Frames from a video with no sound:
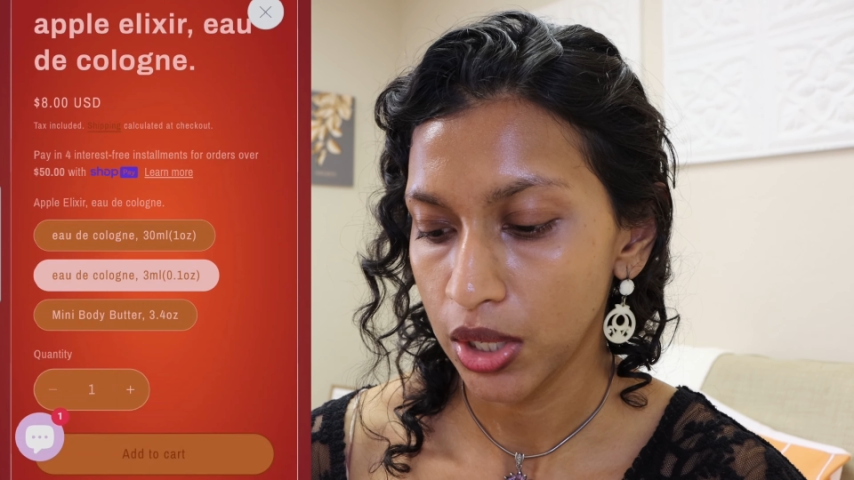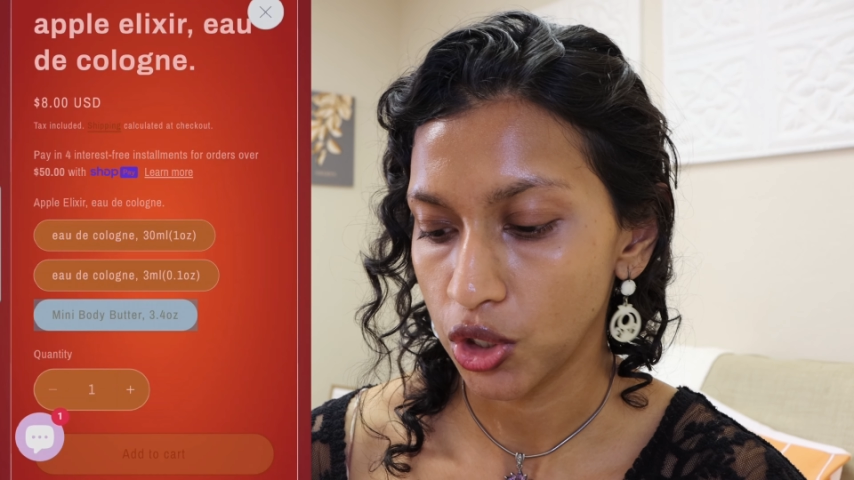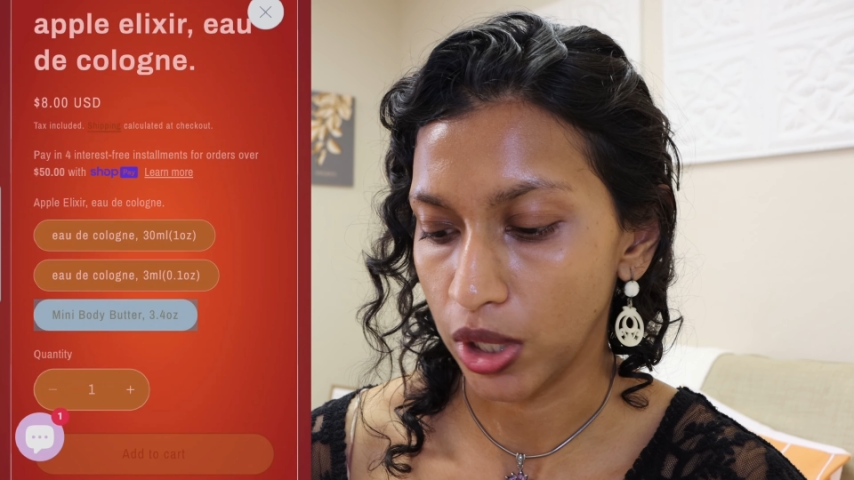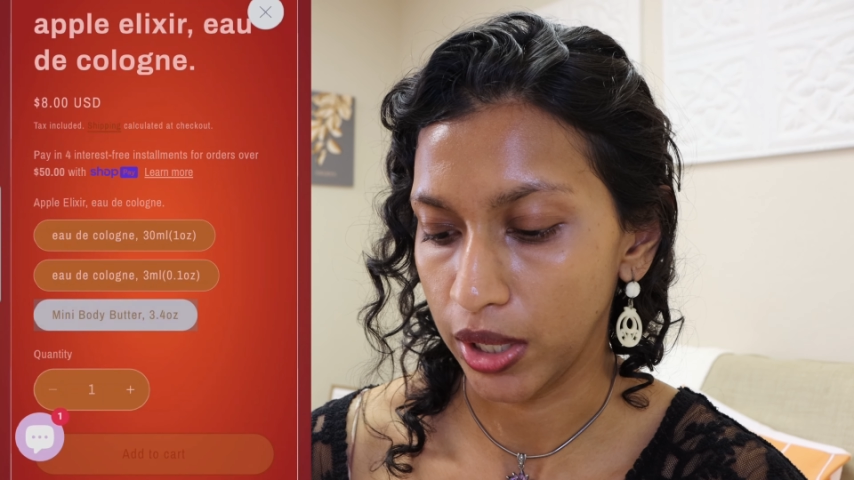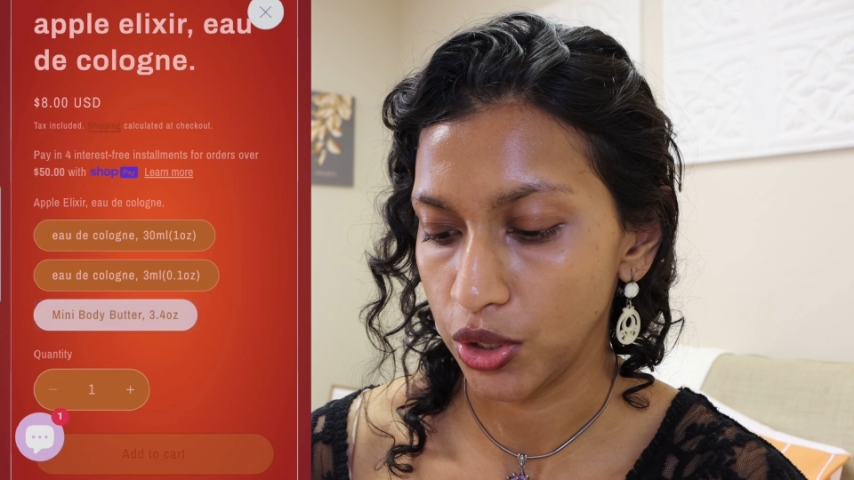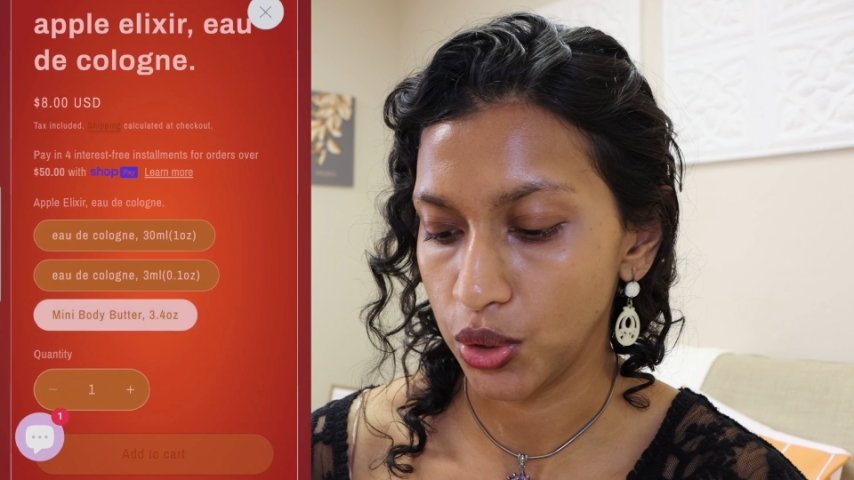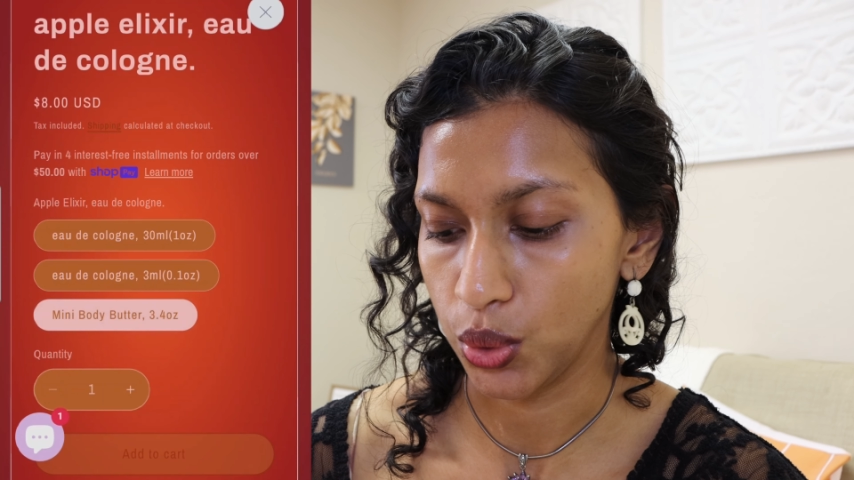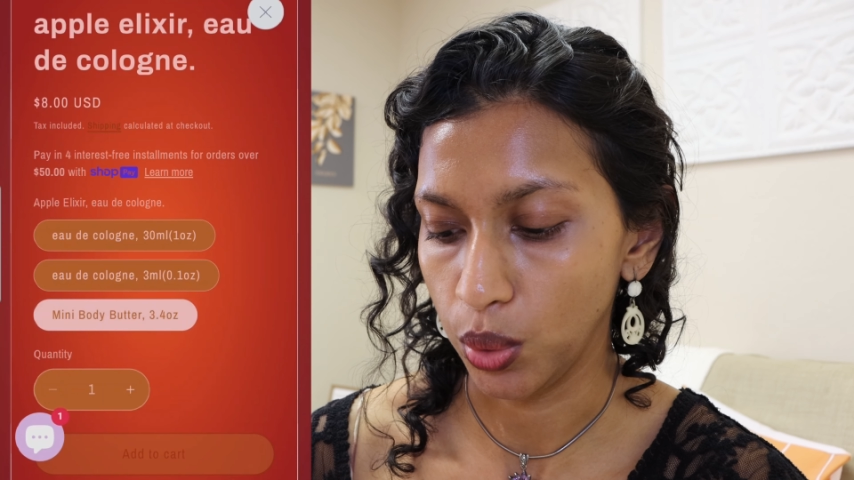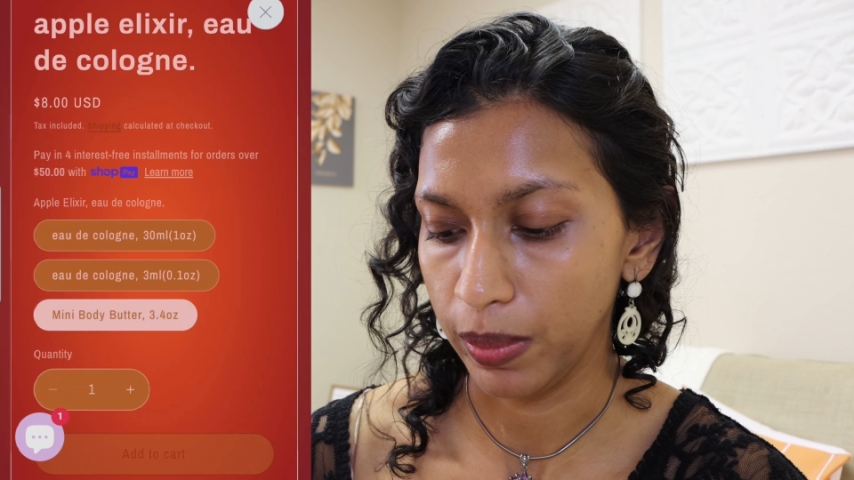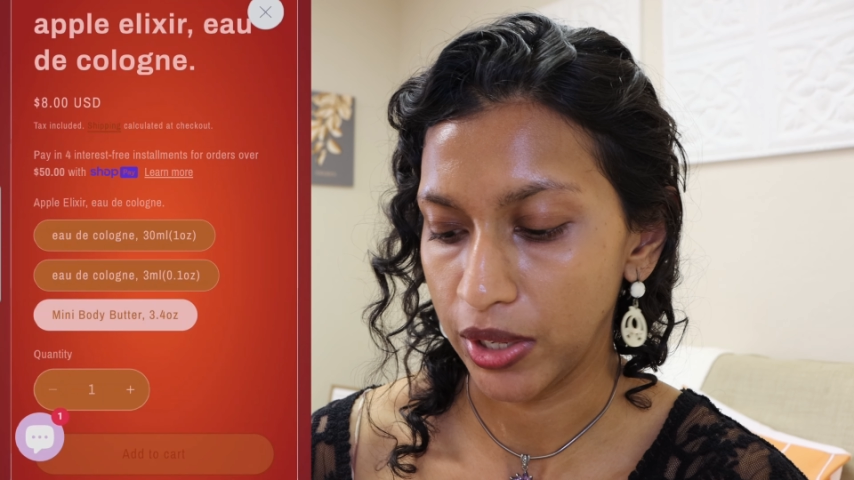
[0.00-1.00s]
charge
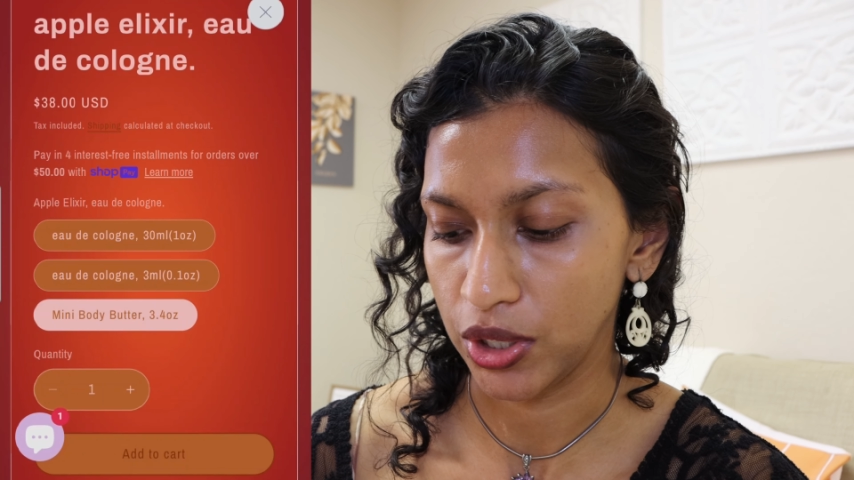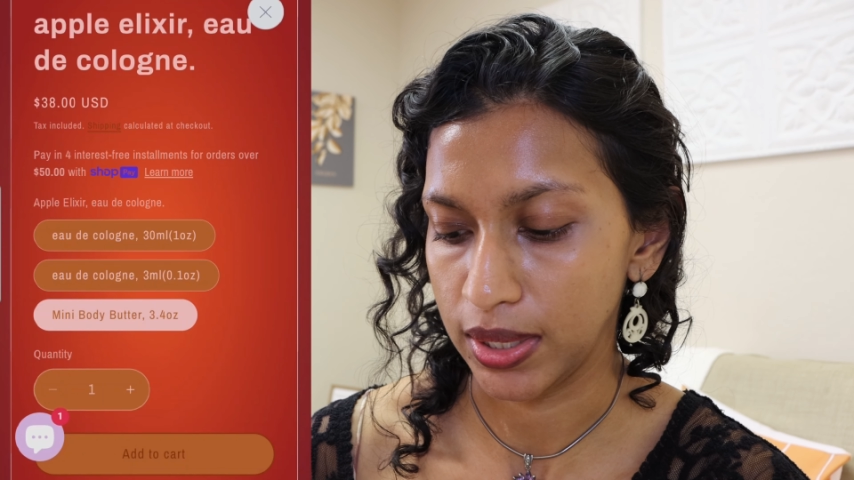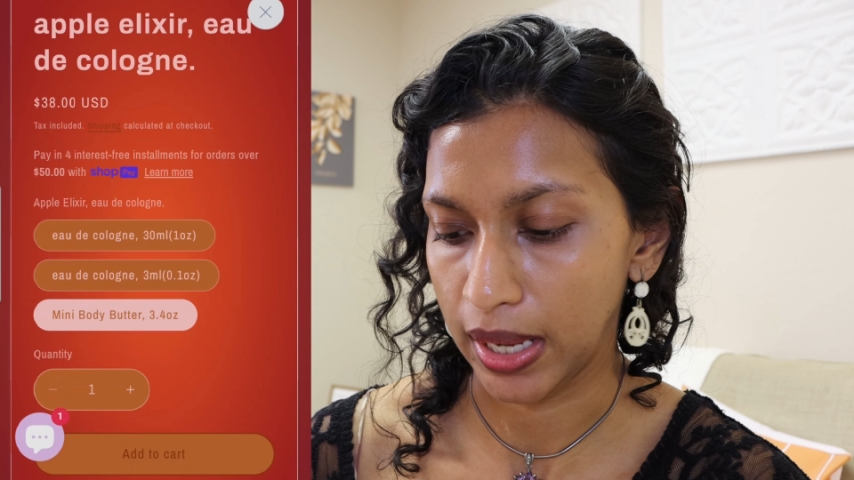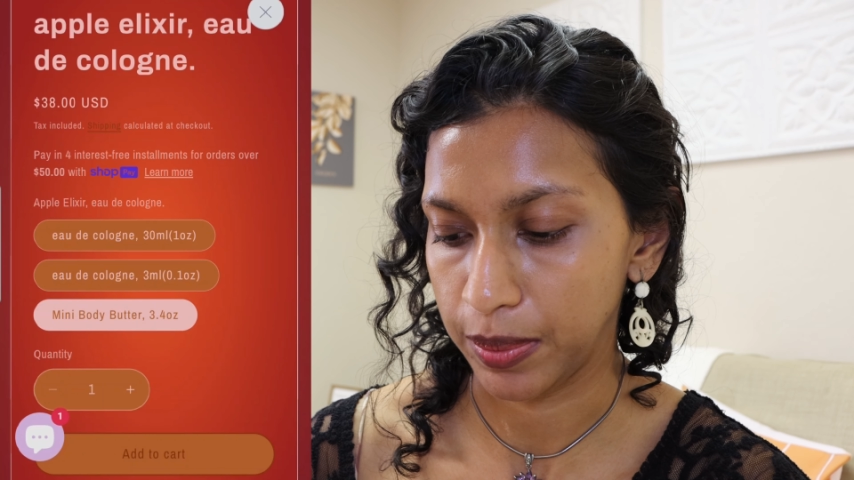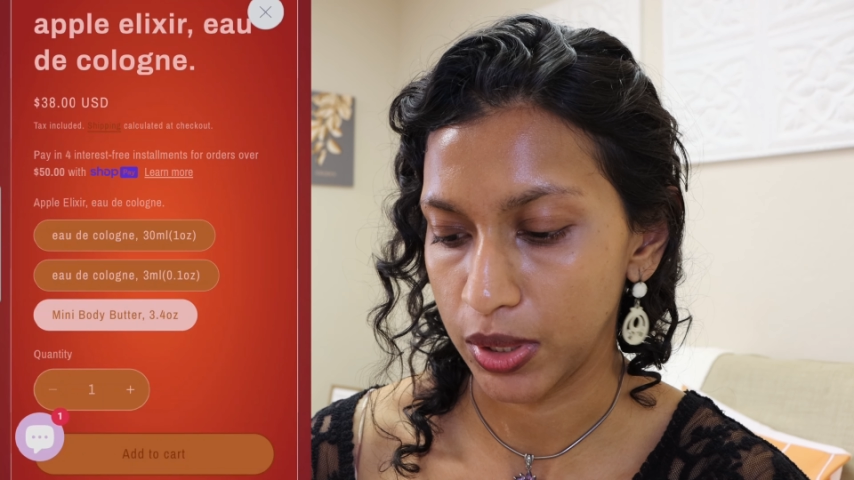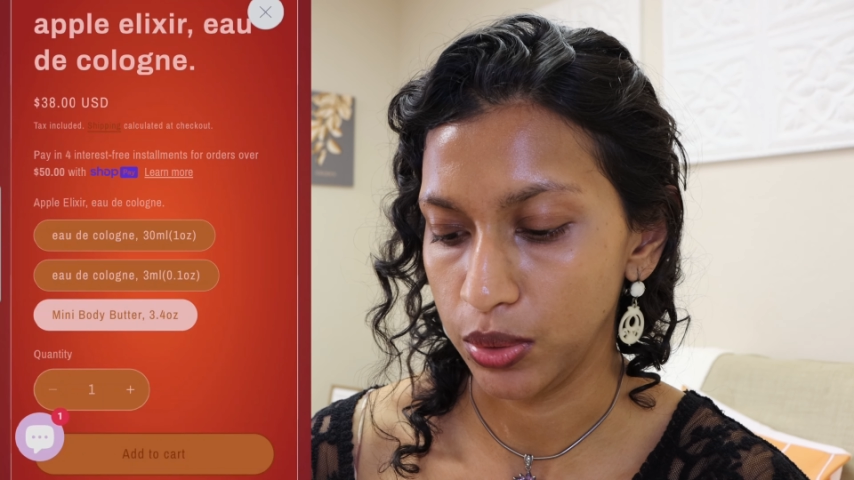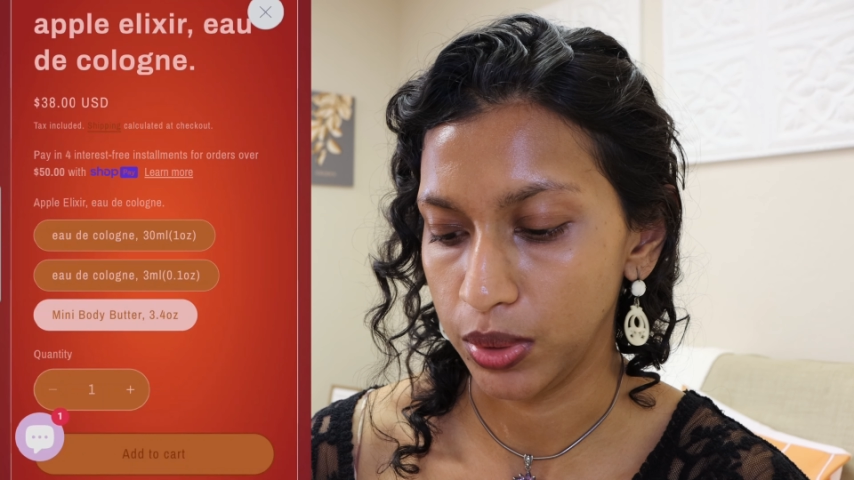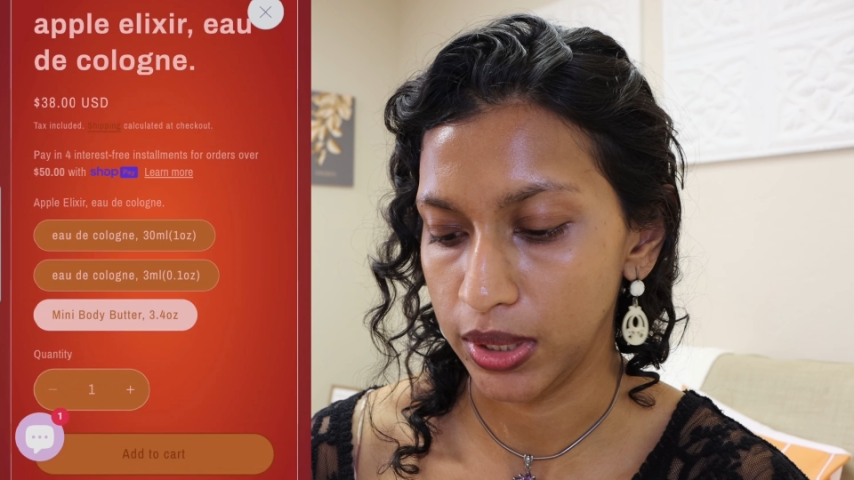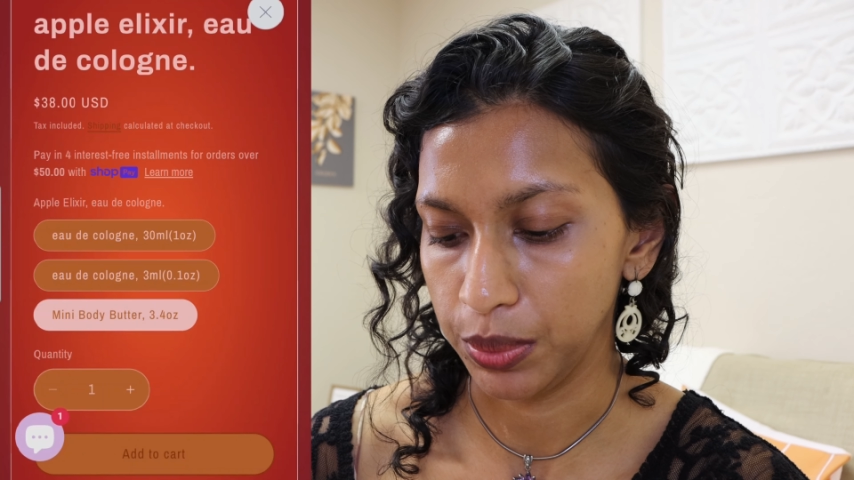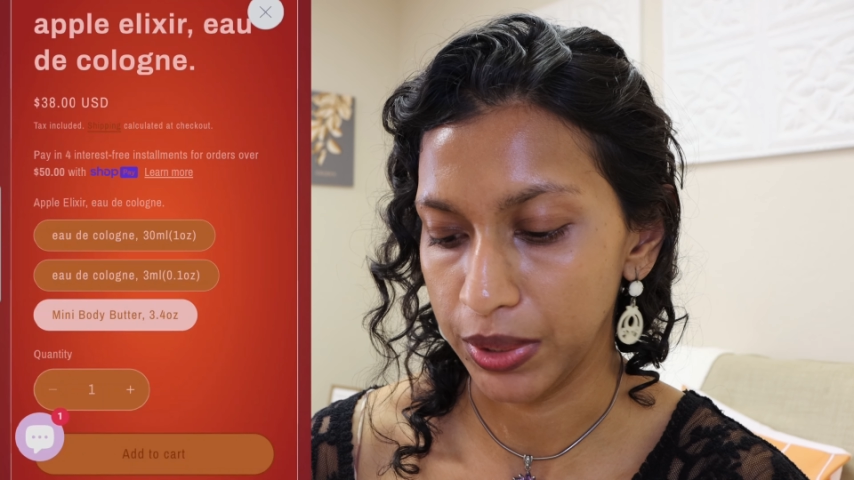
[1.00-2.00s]
so much, it's absolutely